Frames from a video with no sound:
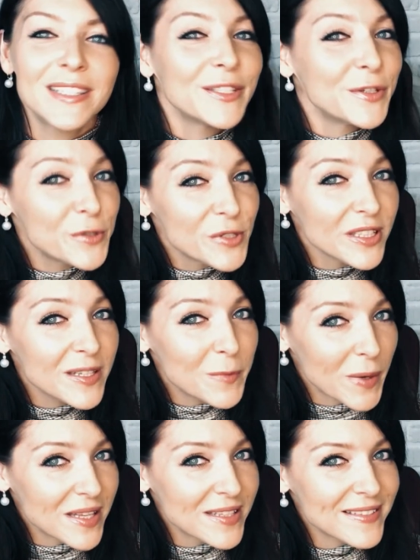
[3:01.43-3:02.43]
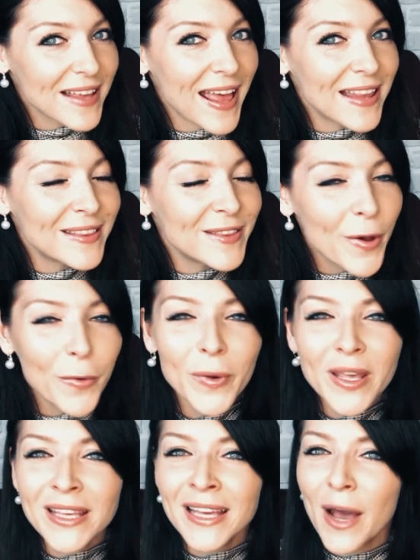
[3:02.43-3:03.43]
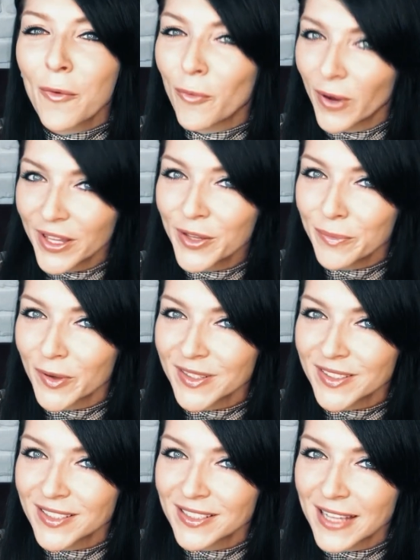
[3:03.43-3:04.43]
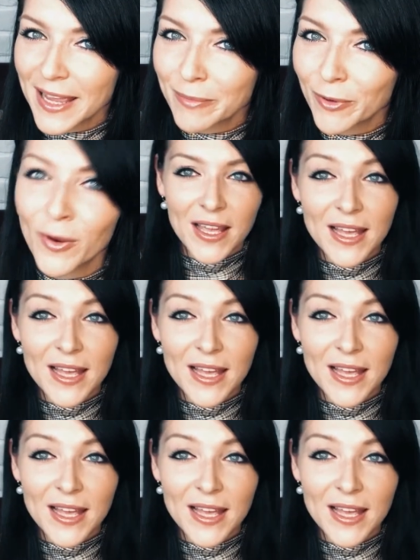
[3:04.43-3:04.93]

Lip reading: usually wins, and knowing what you bring to the table,